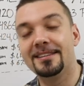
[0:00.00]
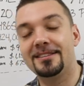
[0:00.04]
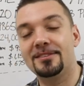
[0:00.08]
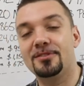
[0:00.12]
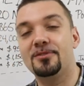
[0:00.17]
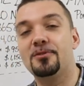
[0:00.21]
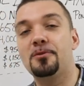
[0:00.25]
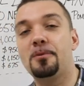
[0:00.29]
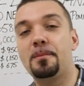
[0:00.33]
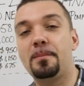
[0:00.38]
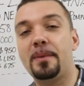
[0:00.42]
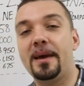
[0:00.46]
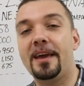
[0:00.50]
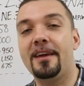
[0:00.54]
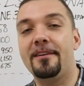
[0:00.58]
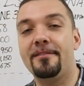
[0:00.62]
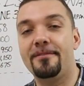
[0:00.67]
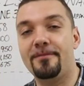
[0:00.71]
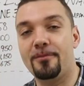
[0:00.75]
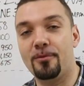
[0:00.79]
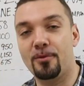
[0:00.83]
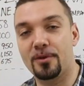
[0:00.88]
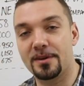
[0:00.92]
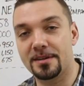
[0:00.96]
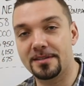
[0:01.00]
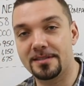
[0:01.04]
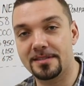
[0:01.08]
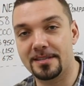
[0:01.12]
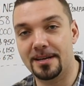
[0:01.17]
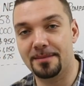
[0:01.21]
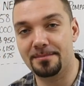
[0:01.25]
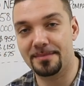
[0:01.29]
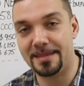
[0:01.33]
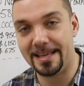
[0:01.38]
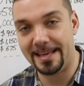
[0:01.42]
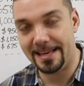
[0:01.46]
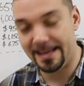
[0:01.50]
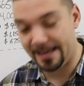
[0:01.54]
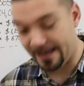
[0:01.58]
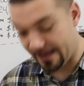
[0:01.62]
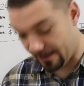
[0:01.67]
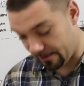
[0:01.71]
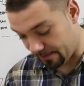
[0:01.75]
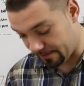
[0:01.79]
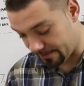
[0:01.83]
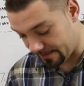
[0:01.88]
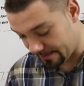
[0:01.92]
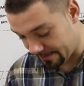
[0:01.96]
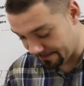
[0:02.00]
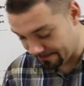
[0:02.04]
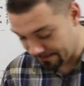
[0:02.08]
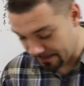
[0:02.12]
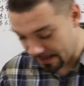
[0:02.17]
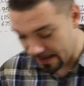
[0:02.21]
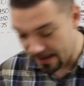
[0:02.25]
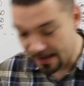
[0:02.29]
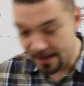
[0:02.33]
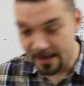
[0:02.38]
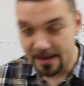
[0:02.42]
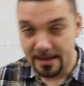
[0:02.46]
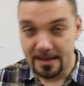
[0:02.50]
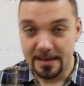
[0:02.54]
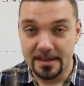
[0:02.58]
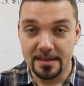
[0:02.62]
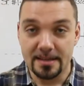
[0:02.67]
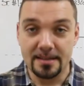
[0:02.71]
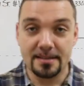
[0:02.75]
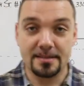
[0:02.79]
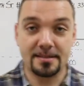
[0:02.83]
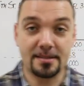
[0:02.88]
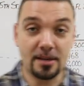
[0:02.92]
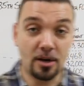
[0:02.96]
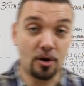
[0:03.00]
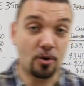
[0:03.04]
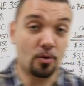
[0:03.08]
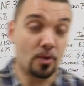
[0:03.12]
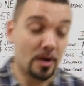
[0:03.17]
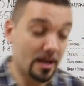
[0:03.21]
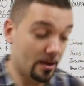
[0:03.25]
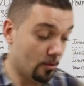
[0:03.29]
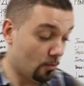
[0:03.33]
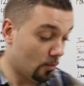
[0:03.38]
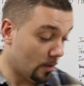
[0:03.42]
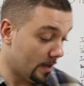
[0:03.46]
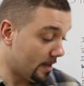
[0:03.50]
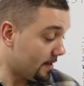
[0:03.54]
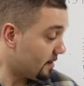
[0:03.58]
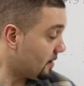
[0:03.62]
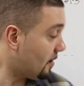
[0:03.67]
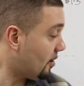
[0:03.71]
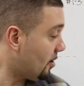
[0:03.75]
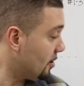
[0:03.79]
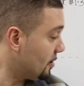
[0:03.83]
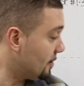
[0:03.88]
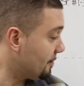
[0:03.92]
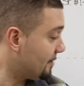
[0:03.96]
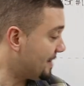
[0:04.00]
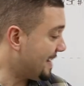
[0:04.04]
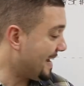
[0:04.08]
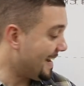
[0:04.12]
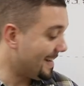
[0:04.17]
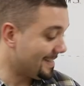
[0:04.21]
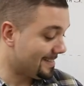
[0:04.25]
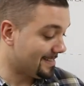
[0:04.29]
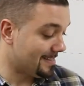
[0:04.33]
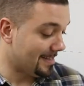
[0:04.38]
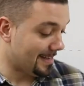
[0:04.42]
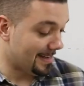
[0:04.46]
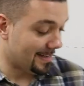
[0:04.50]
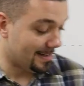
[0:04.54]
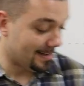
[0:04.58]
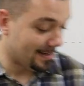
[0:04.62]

to pay for something else. So with all of that said,